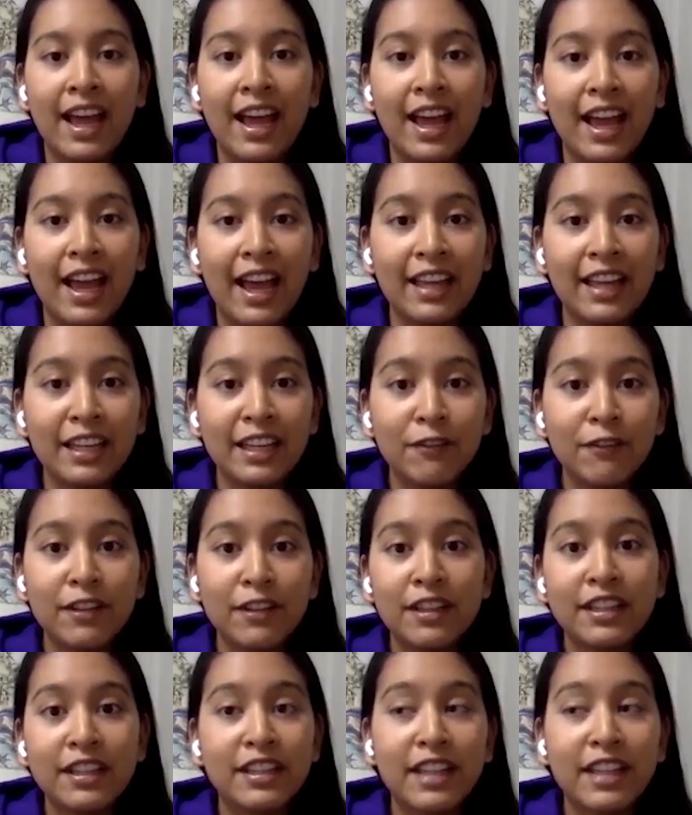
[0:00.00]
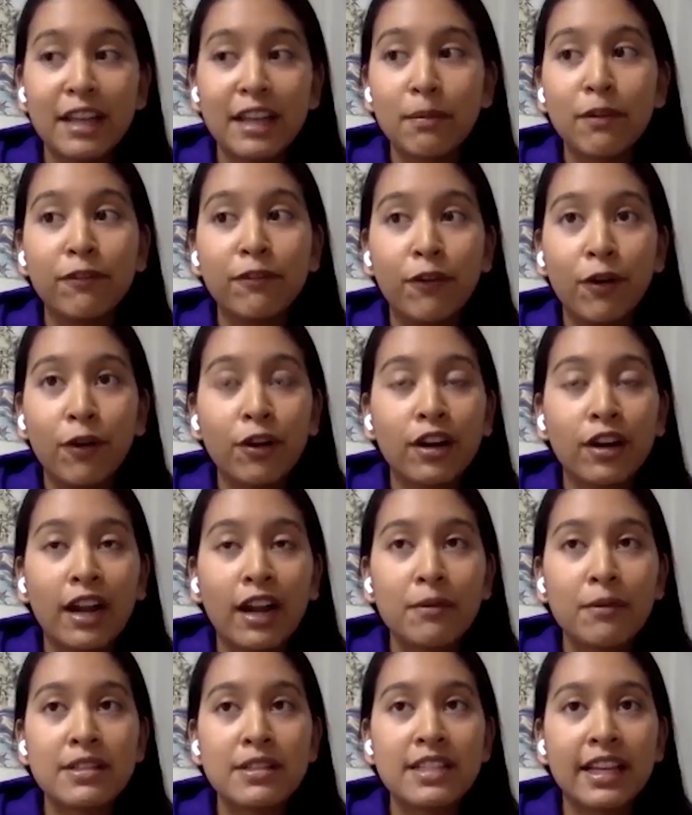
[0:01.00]
And even the day before, I
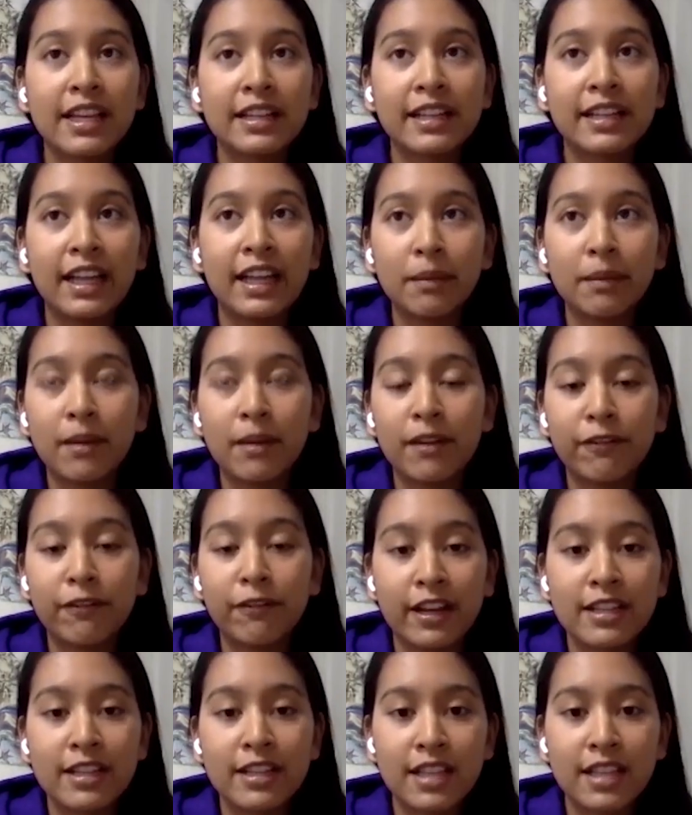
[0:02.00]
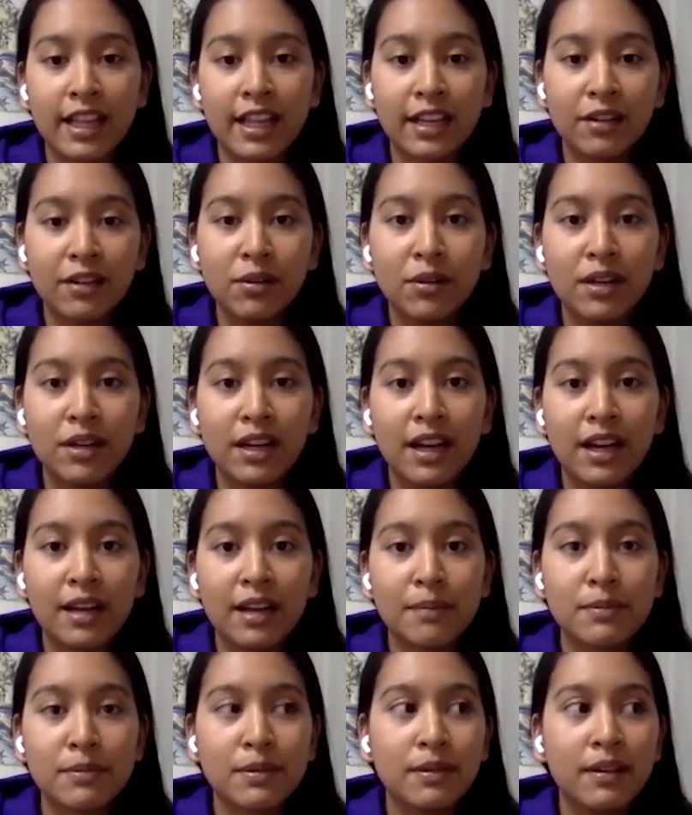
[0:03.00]
was like telling my friends like, oh,
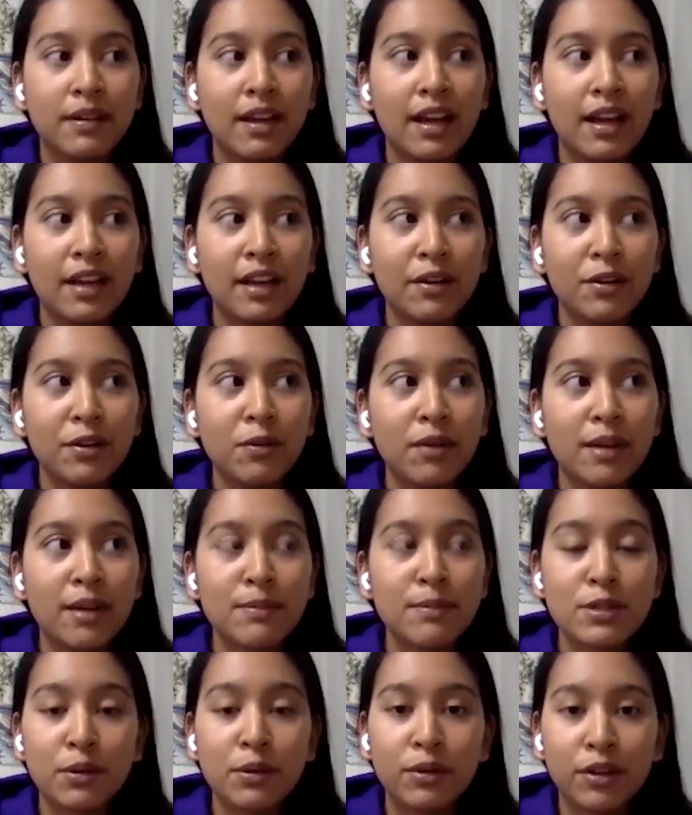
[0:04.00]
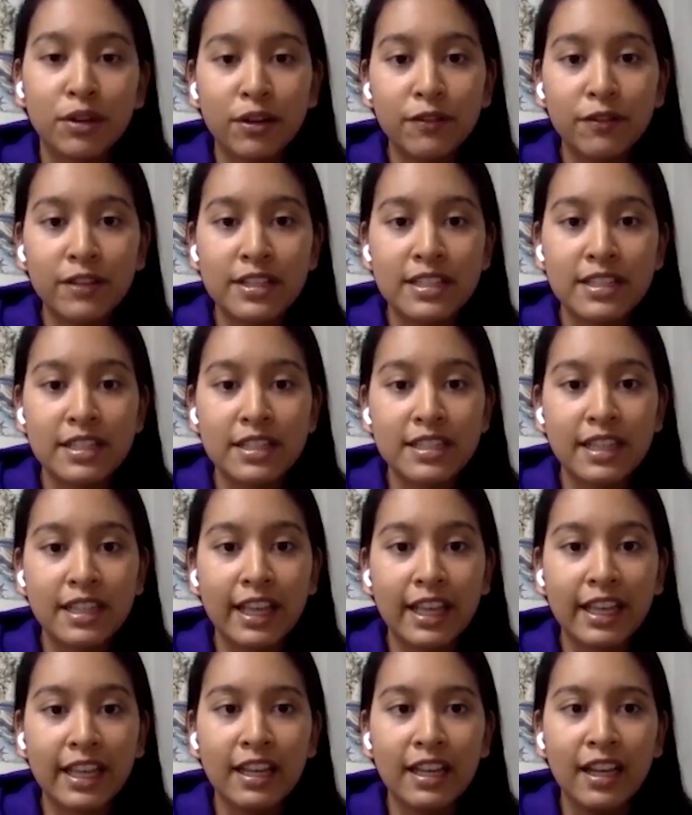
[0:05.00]
I don't know why I'm so nervous, it's
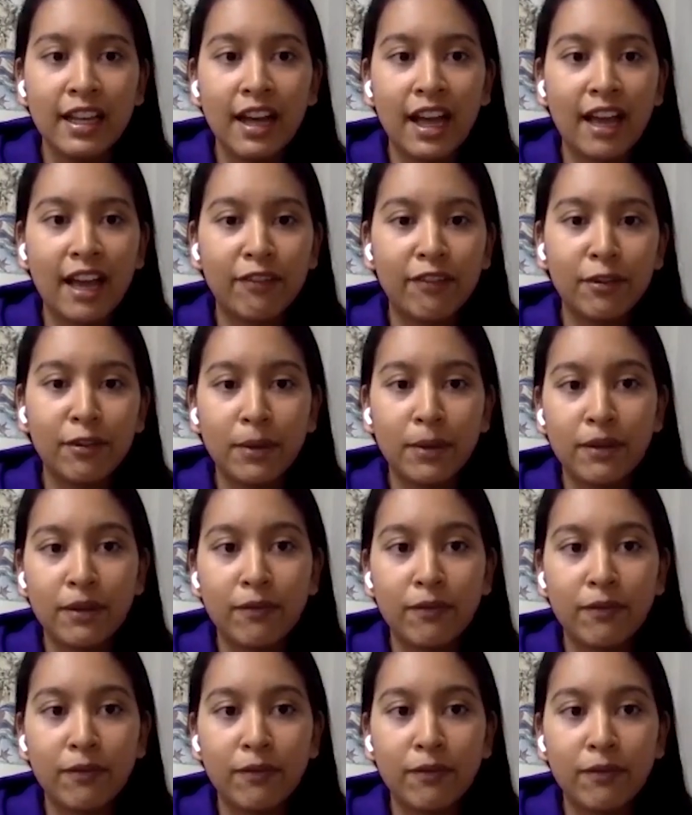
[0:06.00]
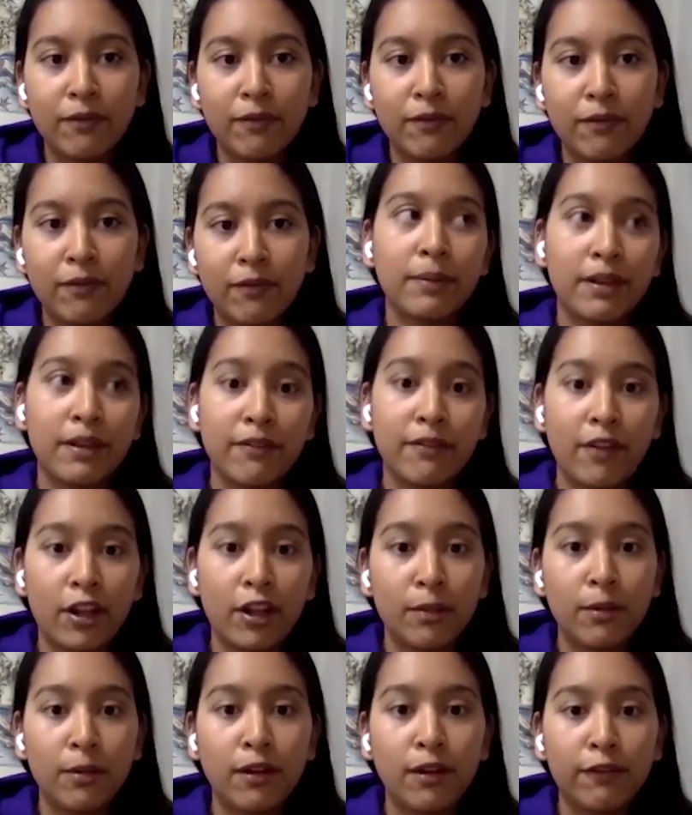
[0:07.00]
like I didn't play
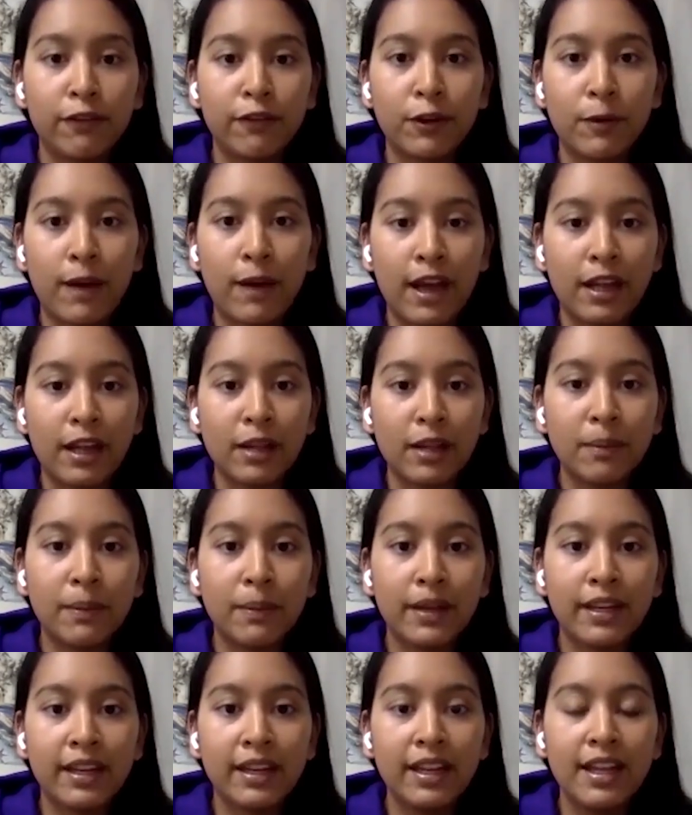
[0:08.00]
volleyball for a while, but